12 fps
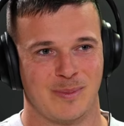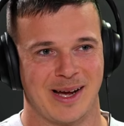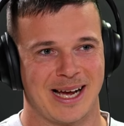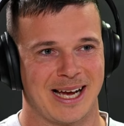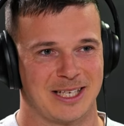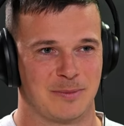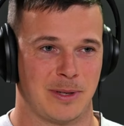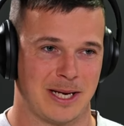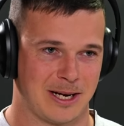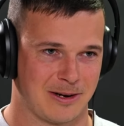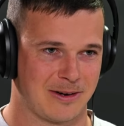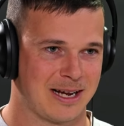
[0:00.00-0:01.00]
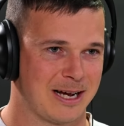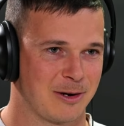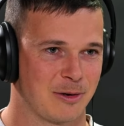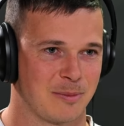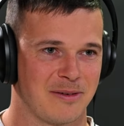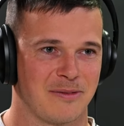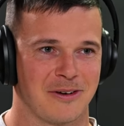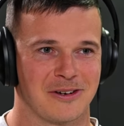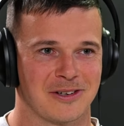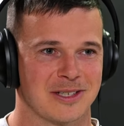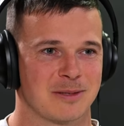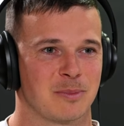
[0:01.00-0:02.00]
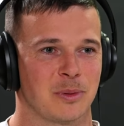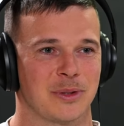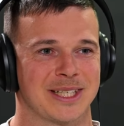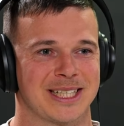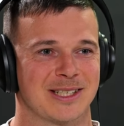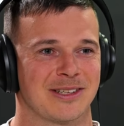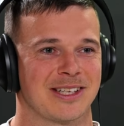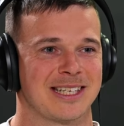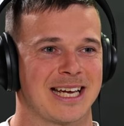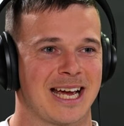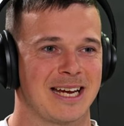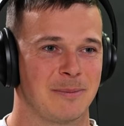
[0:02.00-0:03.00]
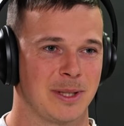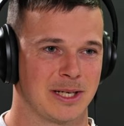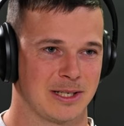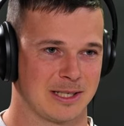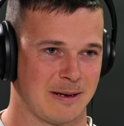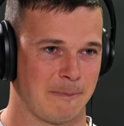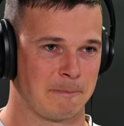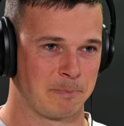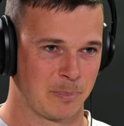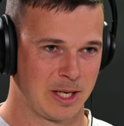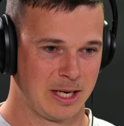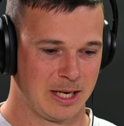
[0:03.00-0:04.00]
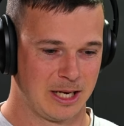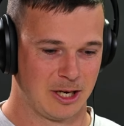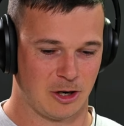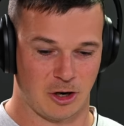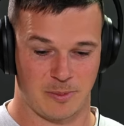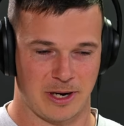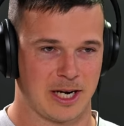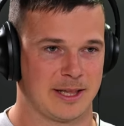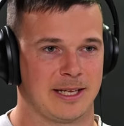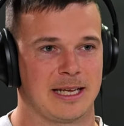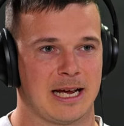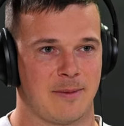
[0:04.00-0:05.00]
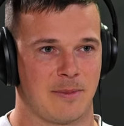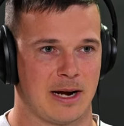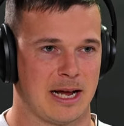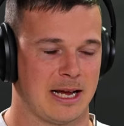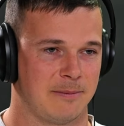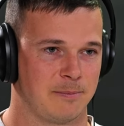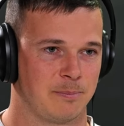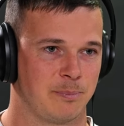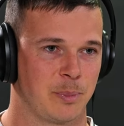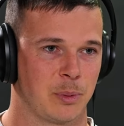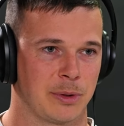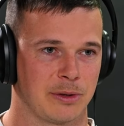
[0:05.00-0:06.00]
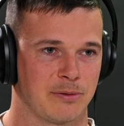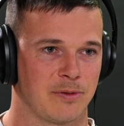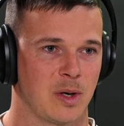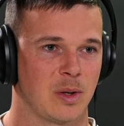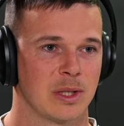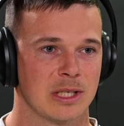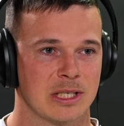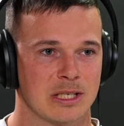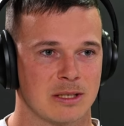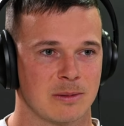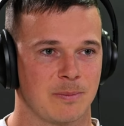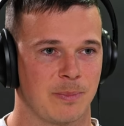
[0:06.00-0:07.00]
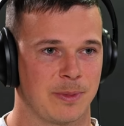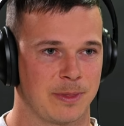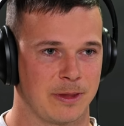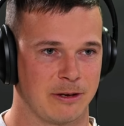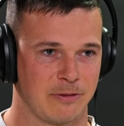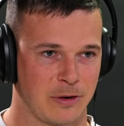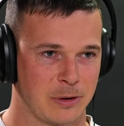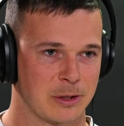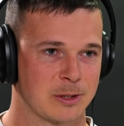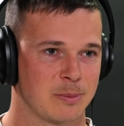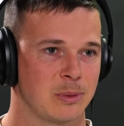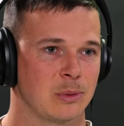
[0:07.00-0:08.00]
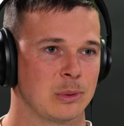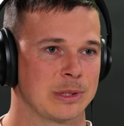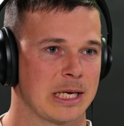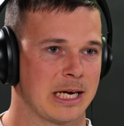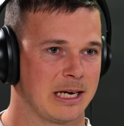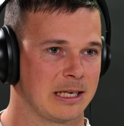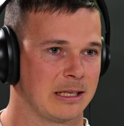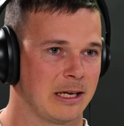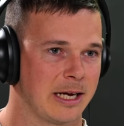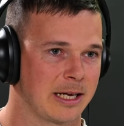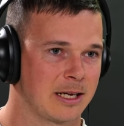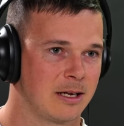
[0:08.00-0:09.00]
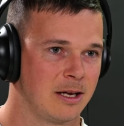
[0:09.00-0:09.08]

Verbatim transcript: bad depending on how good my focus pulling is on the day mm-hmm. because I'm operating the camera and pulling focus. Mm-hmm. The focus pulls aren't like